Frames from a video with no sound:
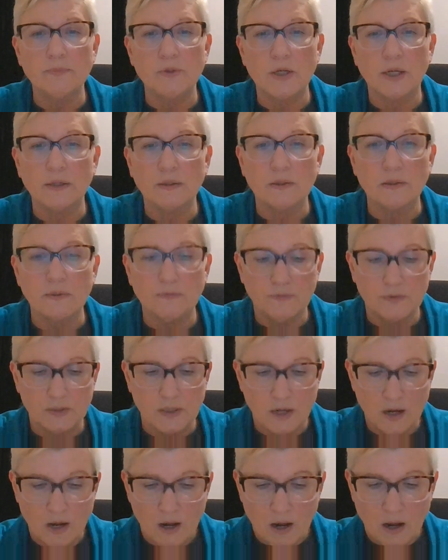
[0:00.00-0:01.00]

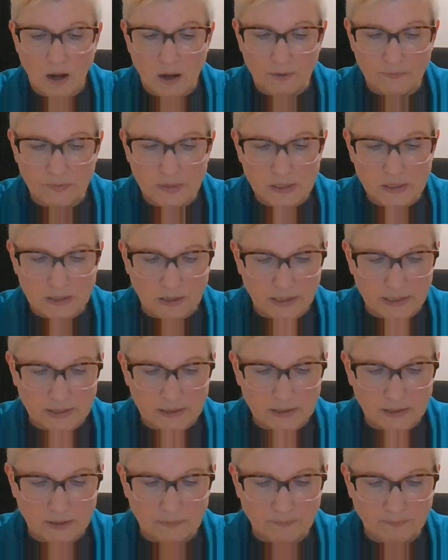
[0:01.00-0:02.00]
objectives of this
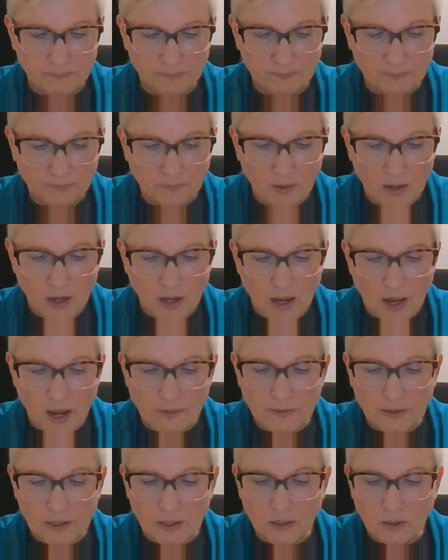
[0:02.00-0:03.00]
lesson.
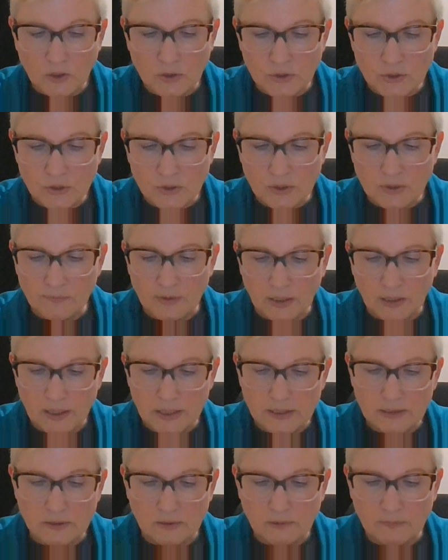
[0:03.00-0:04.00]
At the conclusion of the
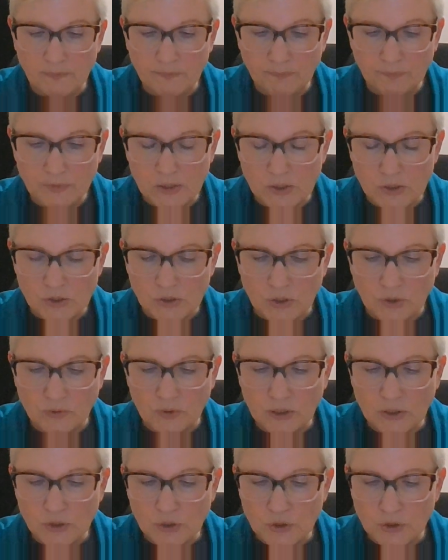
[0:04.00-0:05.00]
lesson, the
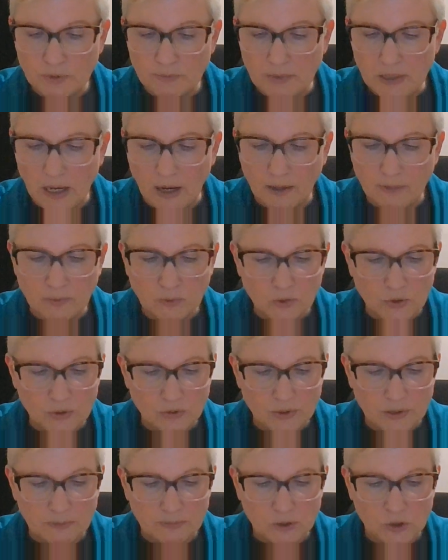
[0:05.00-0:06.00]
student should be able
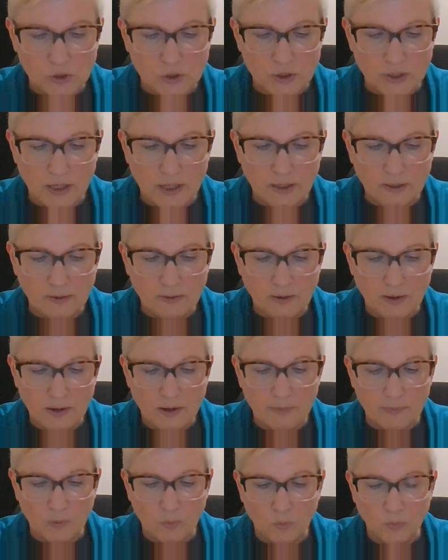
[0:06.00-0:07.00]
to demonstrate,
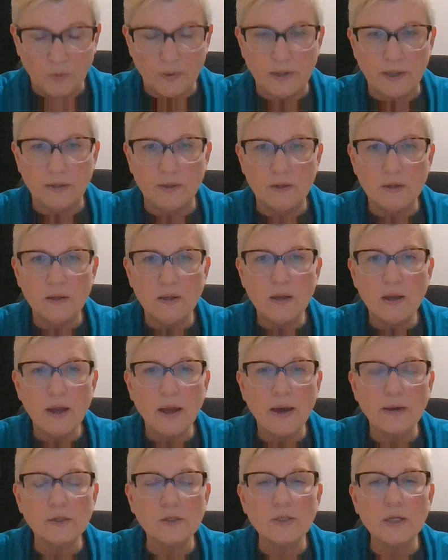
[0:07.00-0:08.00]
number one,
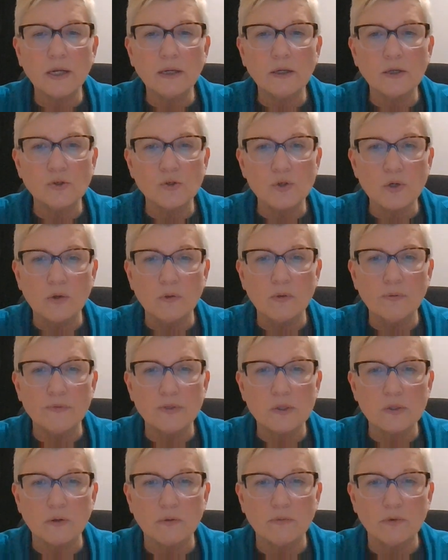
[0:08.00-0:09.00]
how to take control of
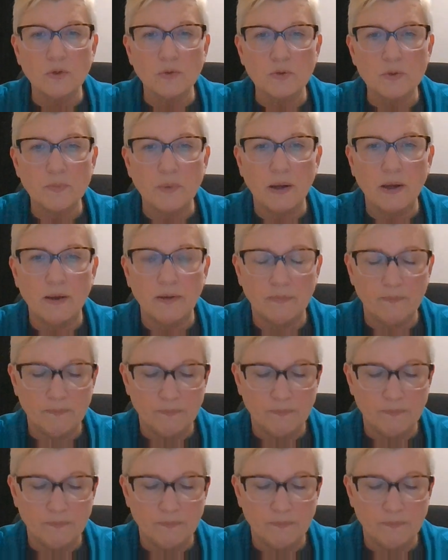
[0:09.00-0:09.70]
the cervical spine.